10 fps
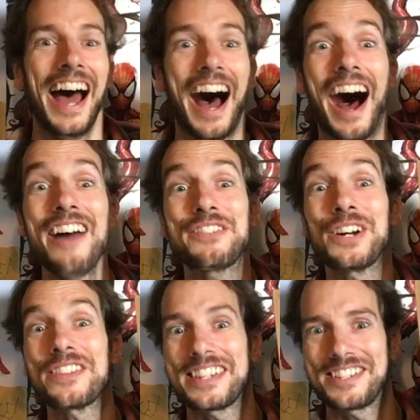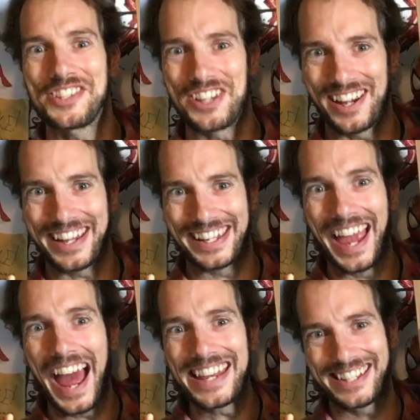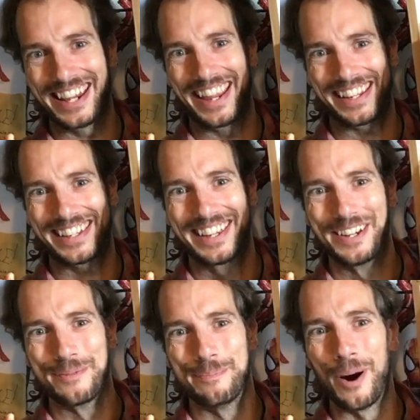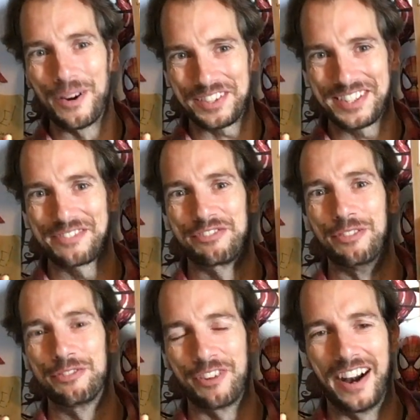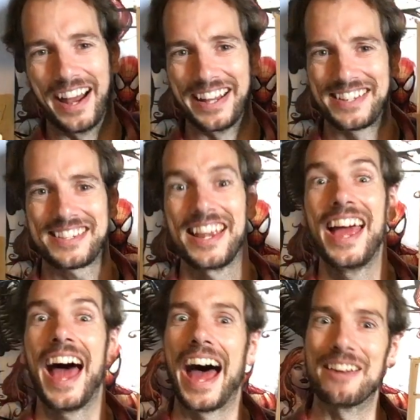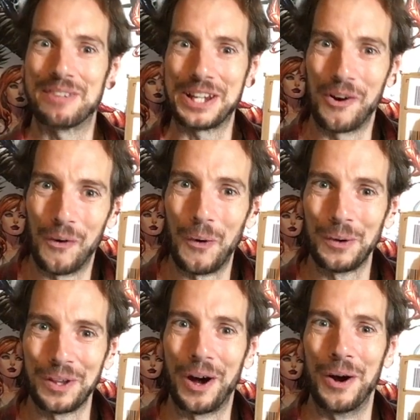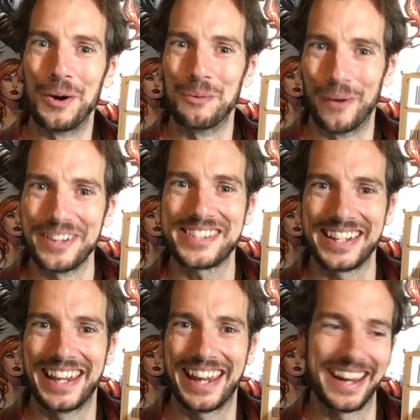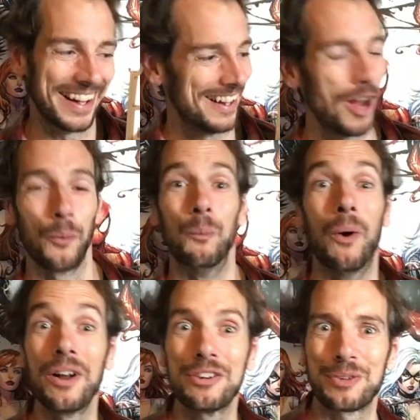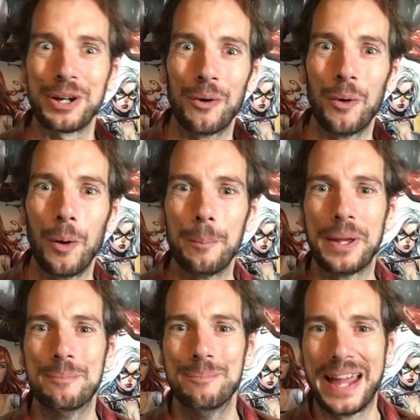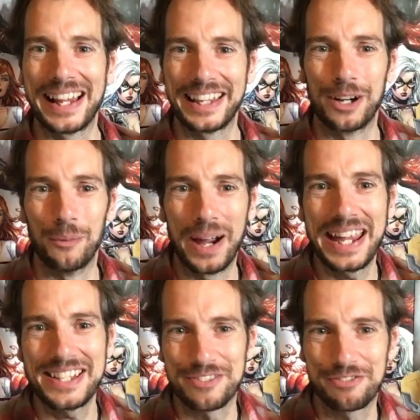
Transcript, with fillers: I've got this gigantic box from France and we all know what's in here. What have we all been mailing away to